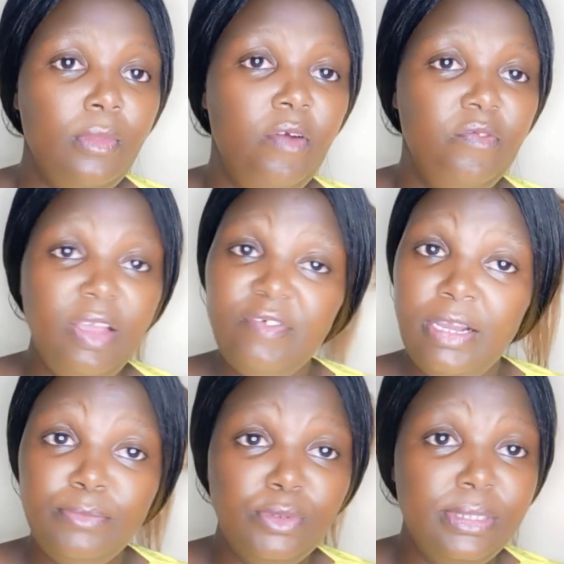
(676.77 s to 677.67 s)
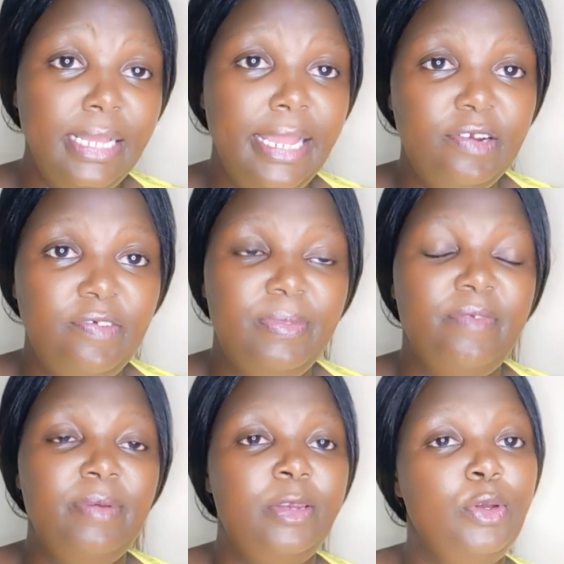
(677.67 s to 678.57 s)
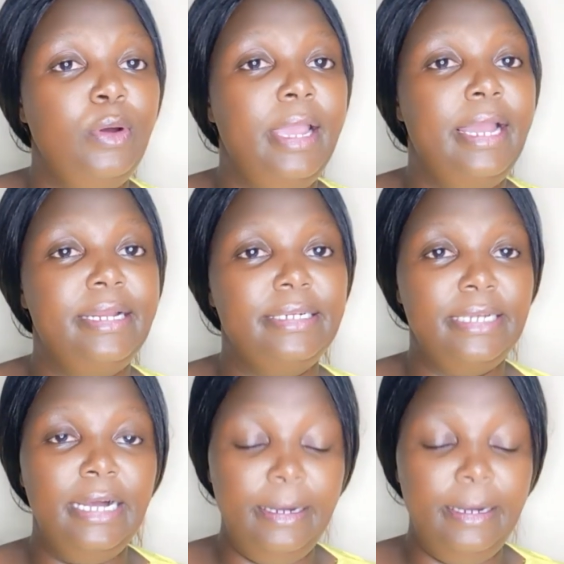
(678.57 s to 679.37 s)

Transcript: We have come to the end of the video, and